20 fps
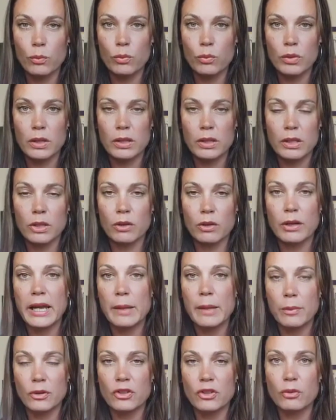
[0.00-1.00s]
you're
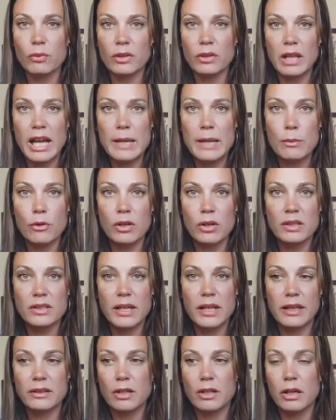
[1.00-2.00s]
able to rely more on
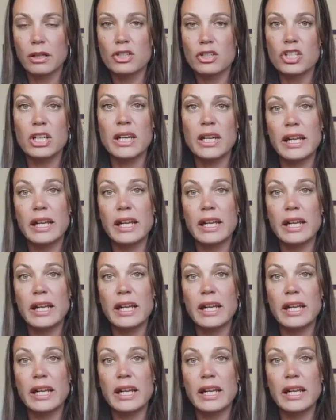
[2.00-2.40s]
technology.